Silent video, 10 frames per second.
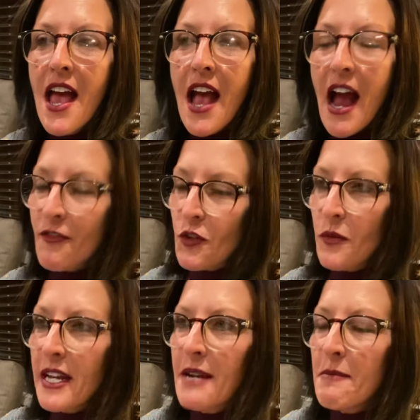after
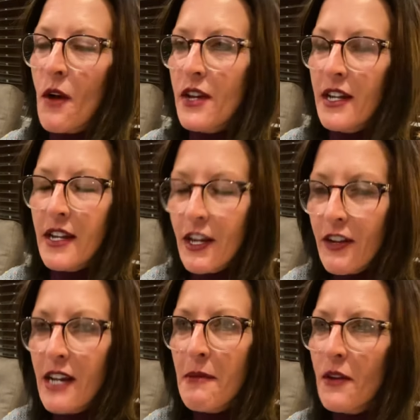reading about it and
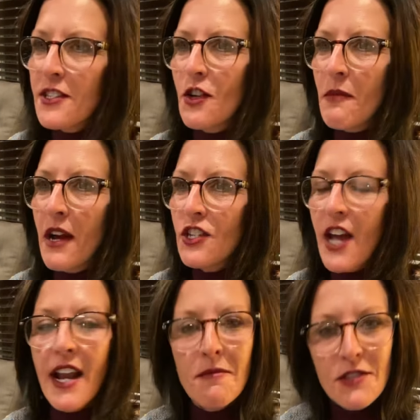hearing about it so much,
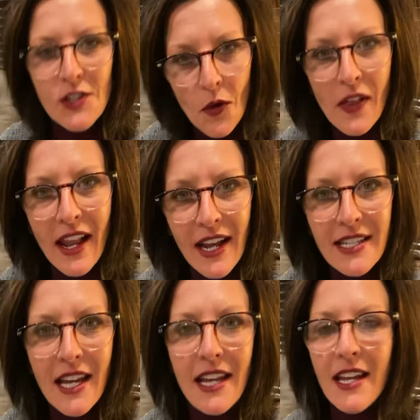and I'm so glad I
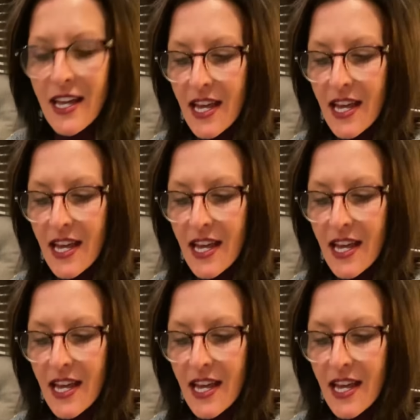did,